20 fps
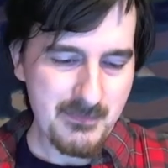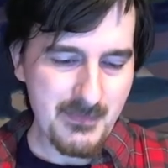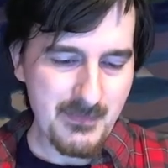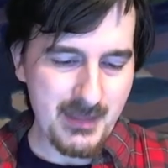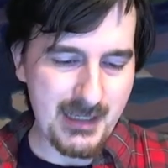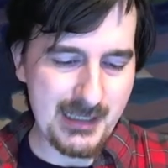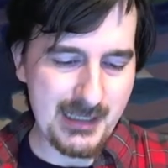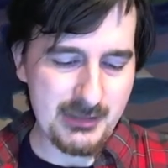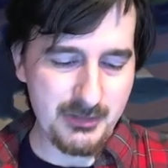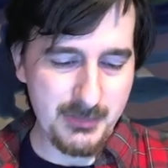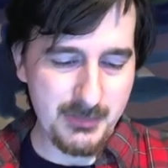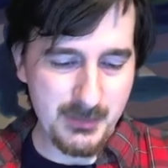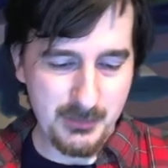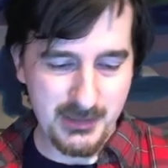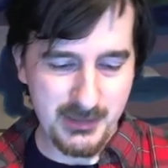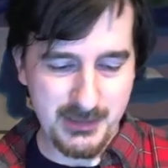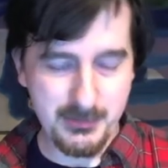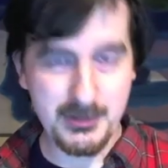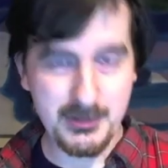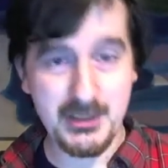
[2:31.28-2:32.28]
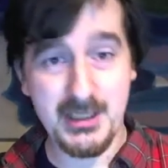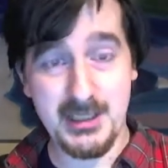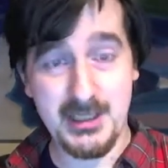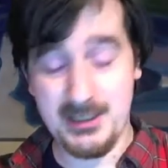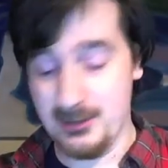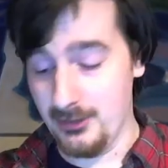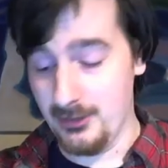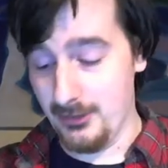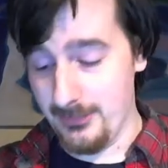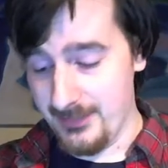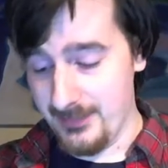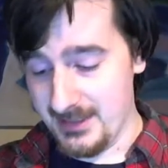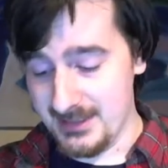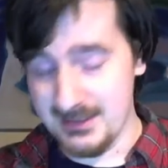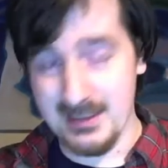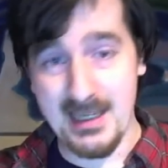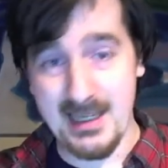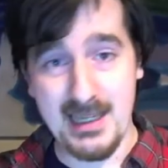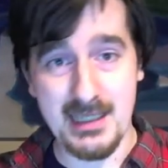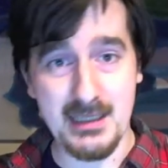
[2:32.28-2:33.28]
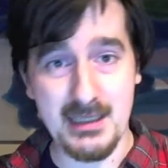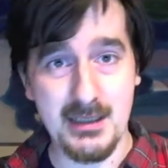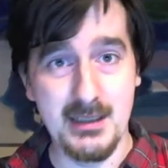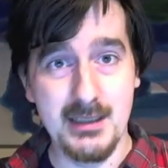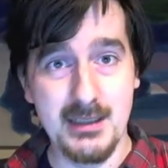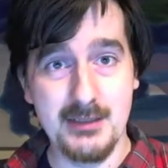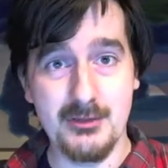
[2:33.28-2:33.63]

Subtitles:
I remembered in particular this line